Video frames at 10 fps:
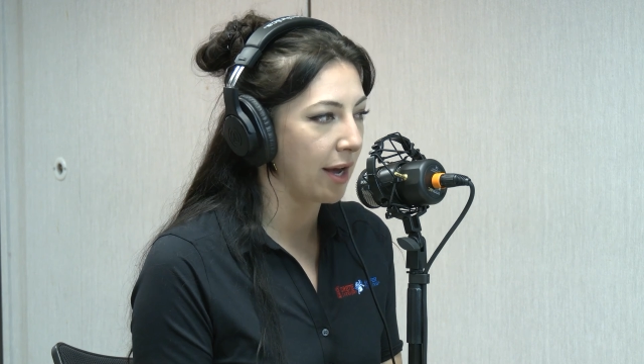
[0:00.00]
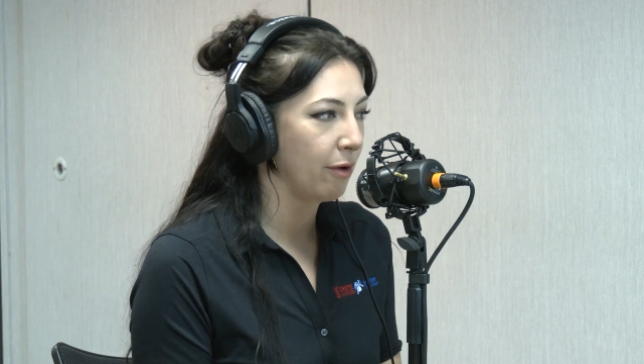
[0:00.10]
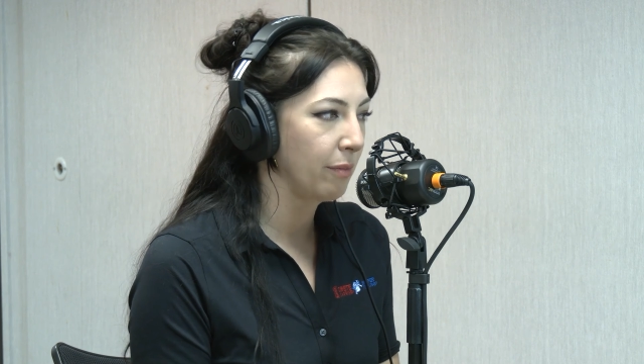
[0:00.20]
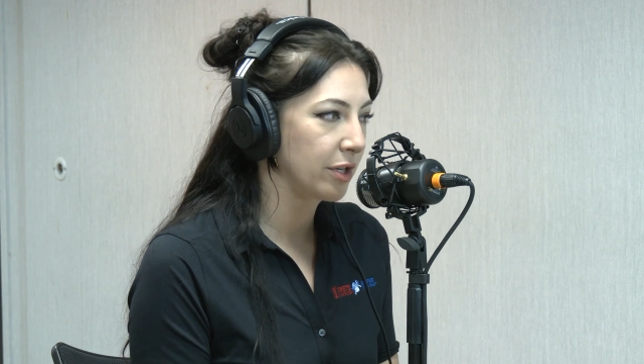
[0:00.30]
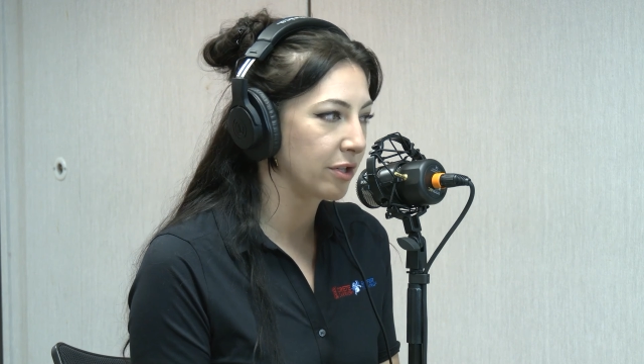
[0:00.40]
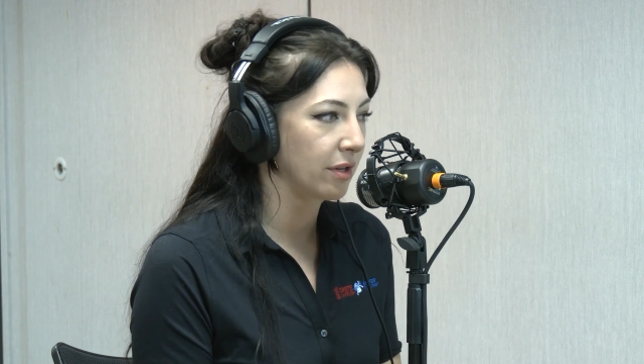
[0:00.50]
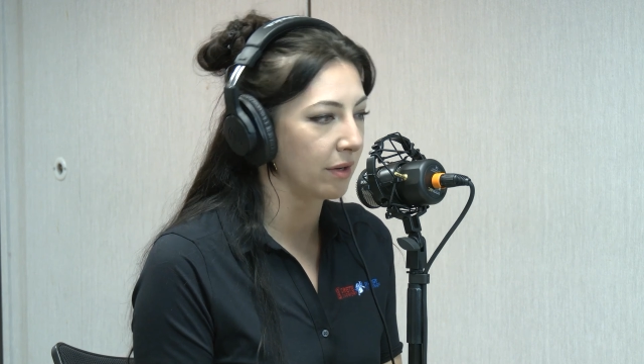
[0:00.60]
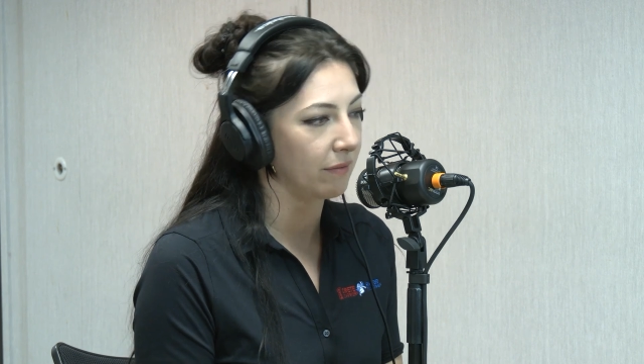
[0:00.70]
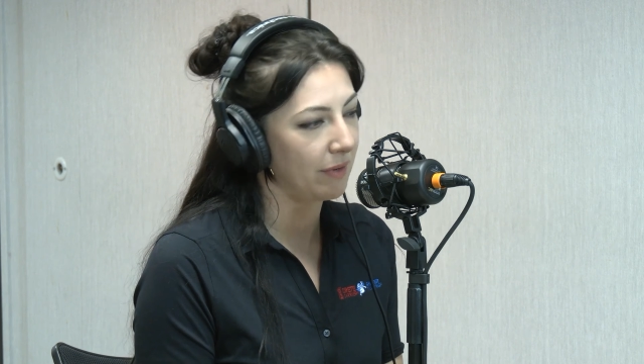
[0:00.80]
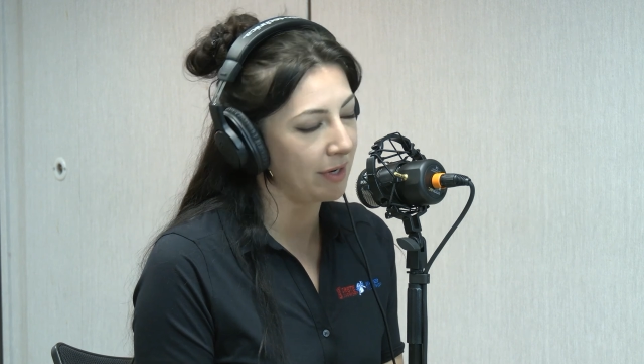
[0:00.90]
much
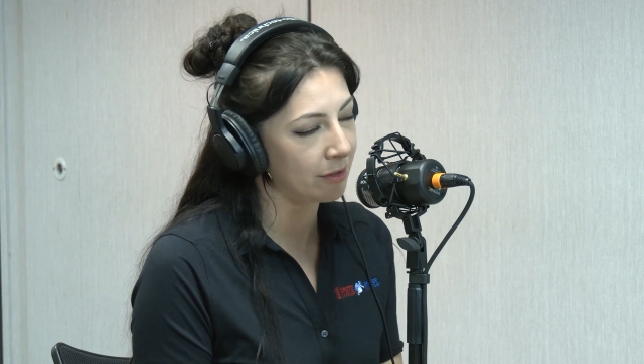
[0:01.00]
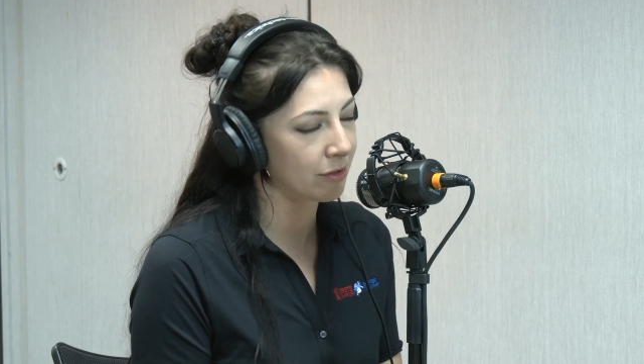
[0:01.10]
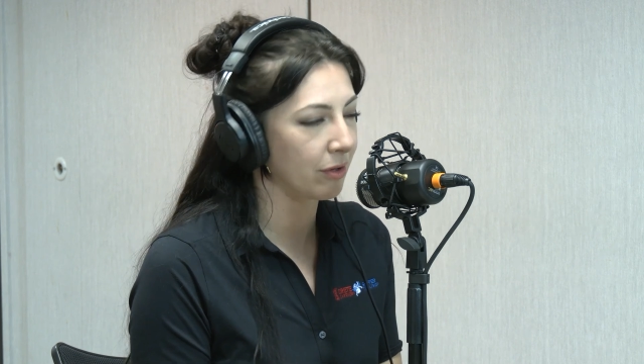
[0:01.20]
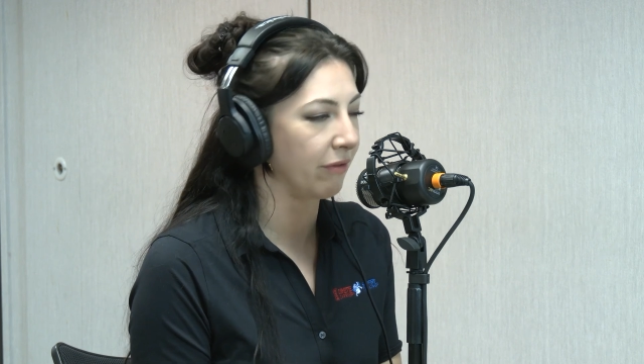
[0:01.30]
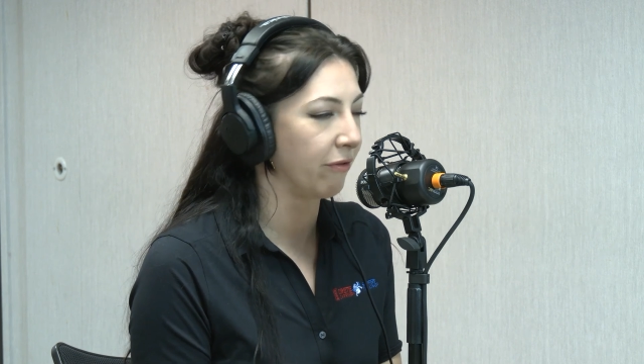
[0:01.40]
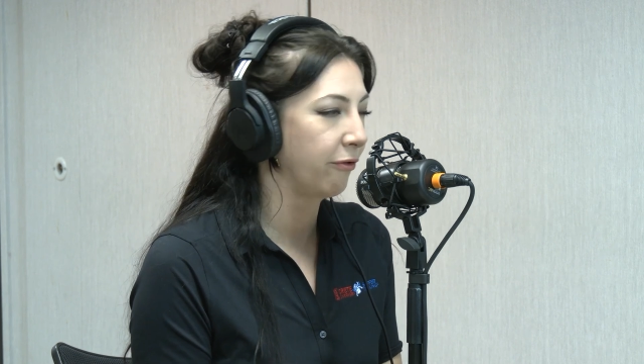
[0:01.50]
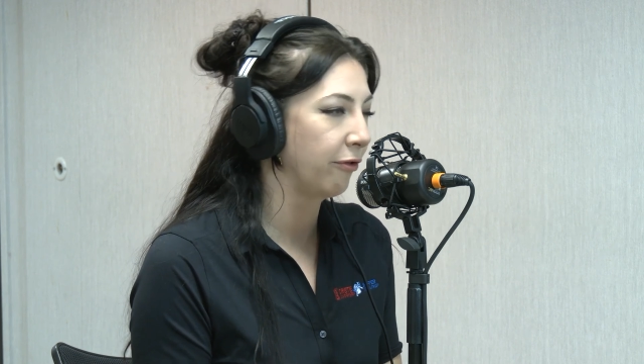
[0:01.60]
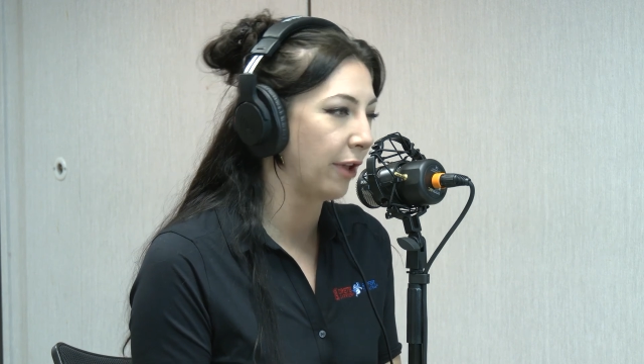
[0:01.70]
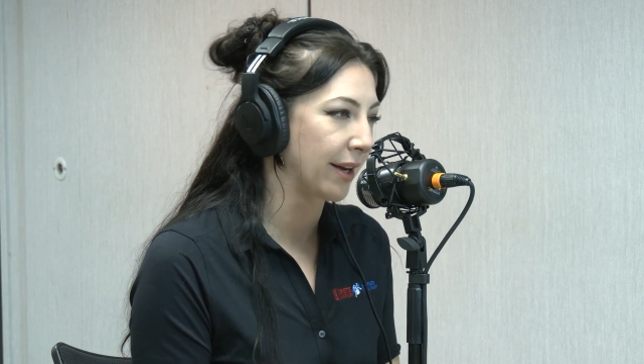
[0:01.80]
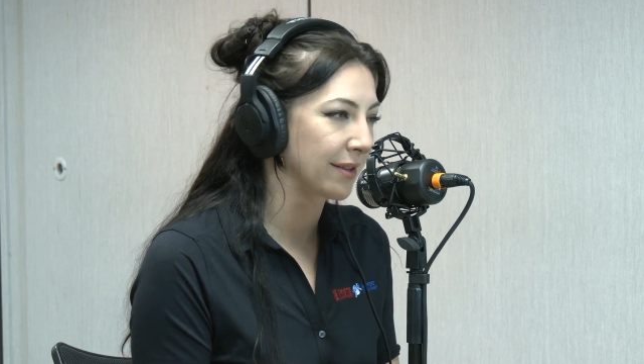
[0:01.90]
the industry
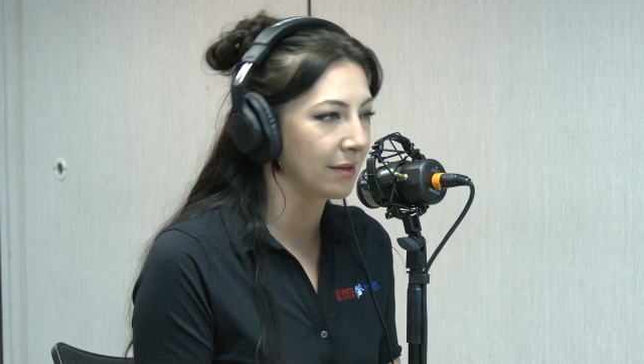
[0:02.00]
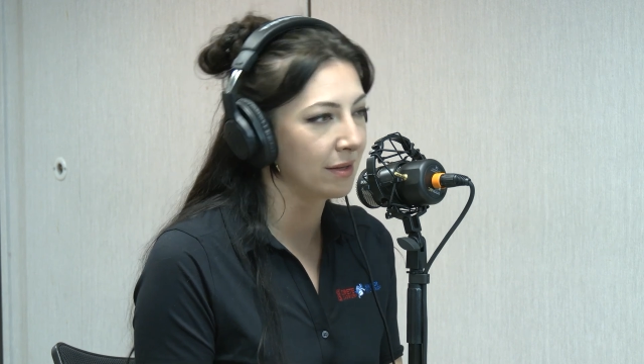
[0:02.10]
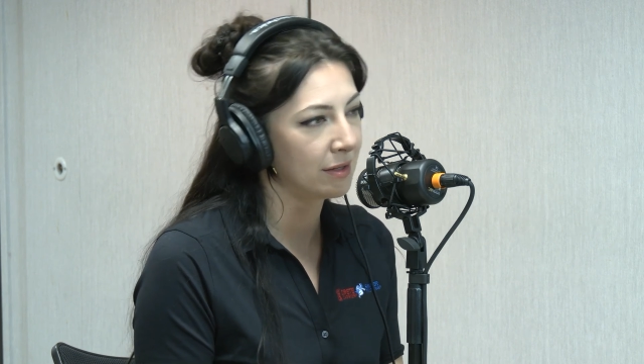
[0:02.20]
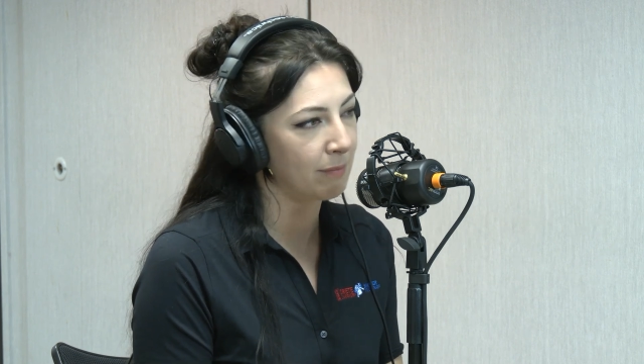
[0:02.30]
flexes